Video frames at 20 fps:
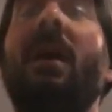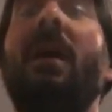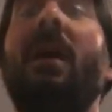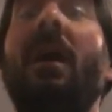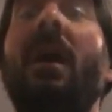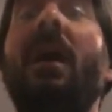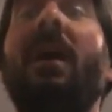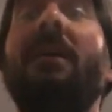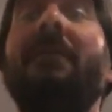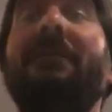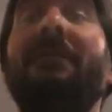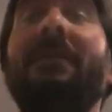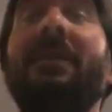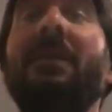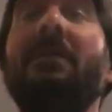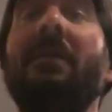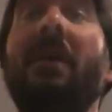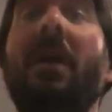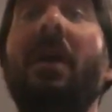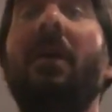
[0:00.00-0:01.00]
off
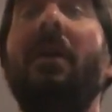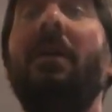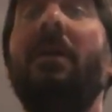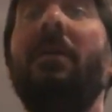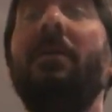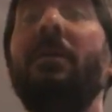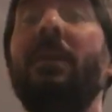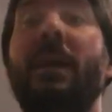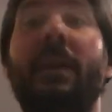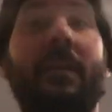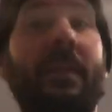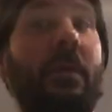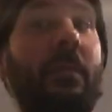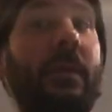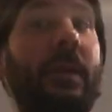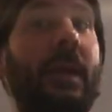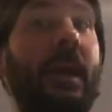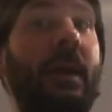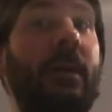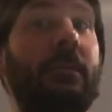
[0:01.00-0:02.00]
you go. And then
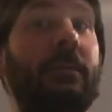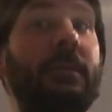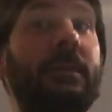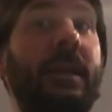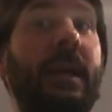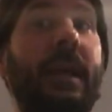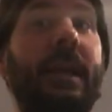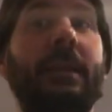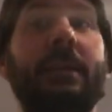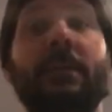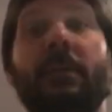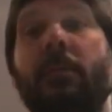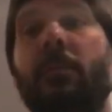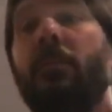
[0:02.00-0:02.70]
we count to 8.